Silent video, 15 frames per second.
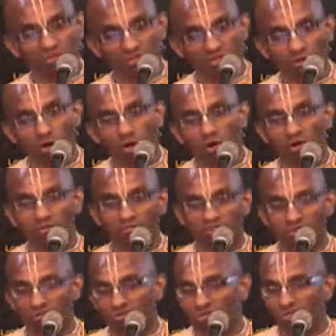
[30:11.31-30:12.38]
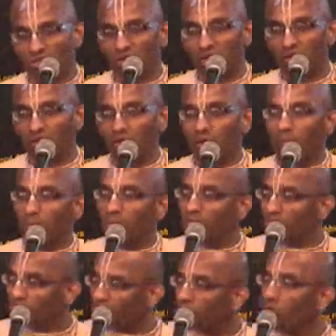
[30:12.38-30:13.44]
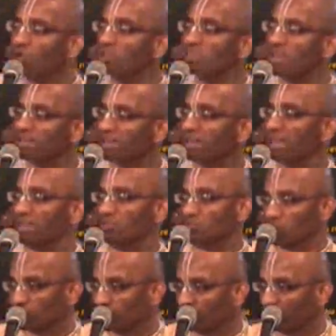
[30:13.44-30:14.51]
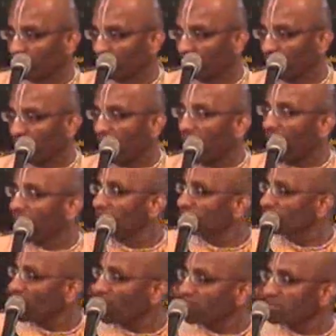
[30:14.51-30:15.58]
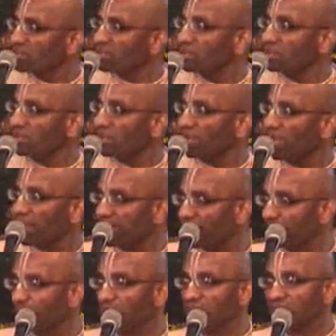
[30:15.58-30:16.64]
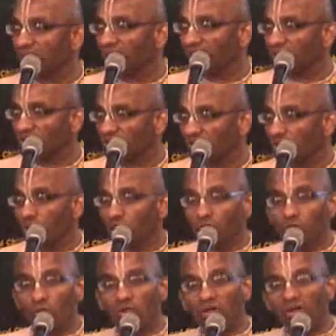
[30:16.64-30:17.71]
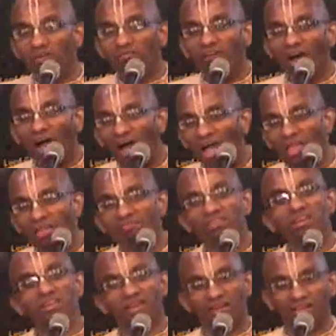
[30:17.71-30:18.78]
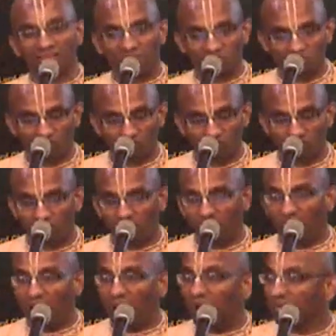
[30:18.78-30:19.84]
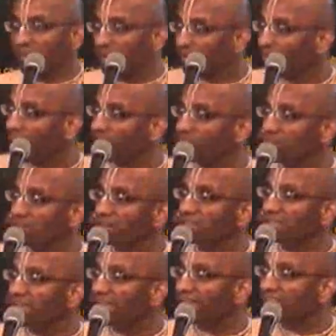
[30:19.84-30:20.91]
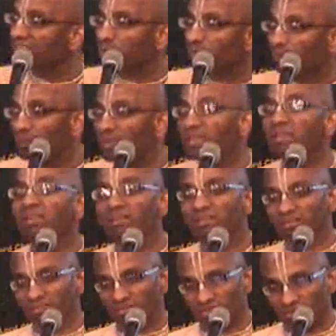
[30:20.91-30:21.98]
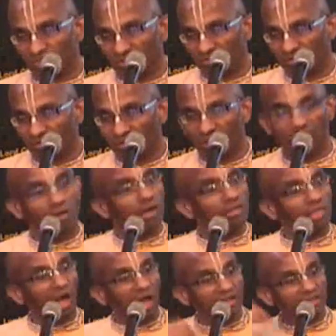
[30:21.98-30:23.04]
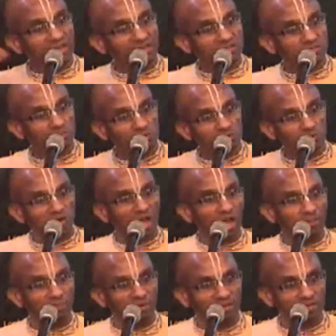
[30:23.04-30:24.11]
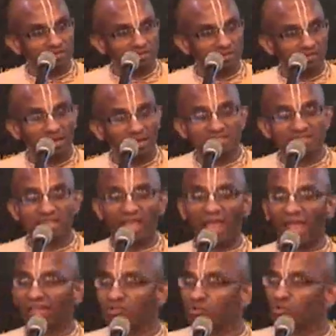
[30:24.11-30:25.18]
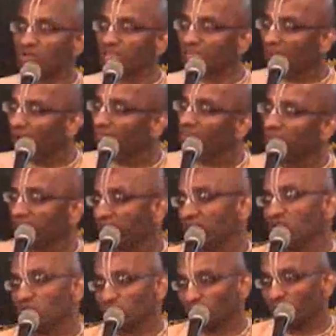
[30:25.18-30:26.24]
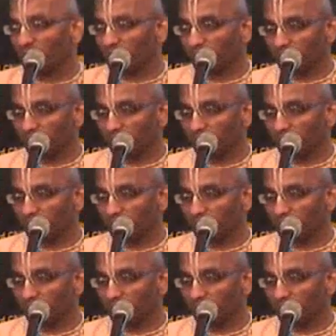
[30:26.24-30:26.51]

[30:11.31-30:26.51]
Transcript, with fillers: with God, with Krishna, but we have forgotten that connection. And chanting enables us to revive that connection. And thereby we re-experience the higher spiritual happiness that is actually our nature.